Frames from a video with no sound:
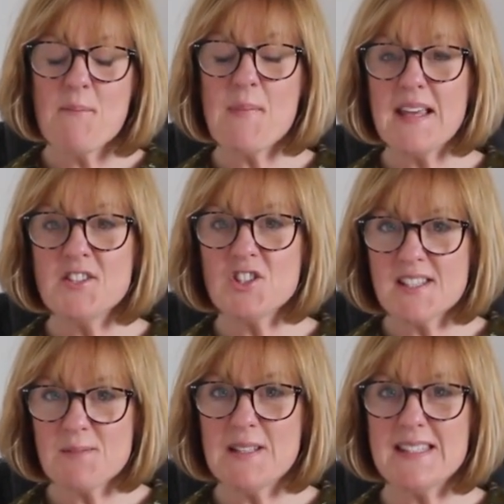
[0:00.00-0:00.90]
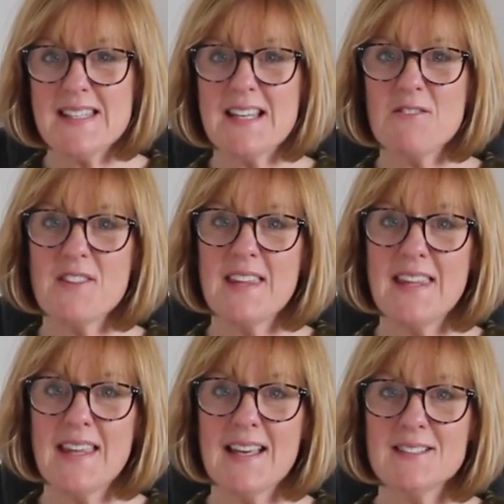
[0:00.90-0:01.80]
make adjustments in our
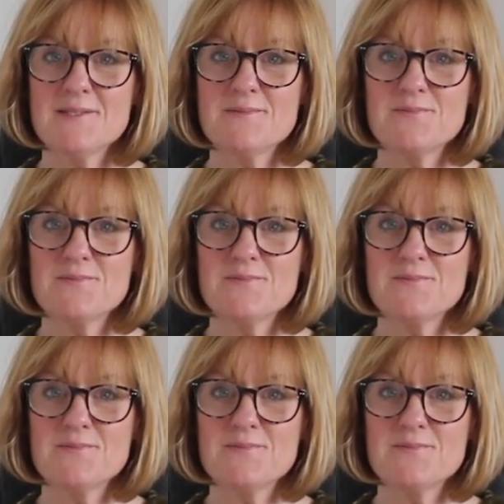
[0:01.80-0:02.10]
thinking,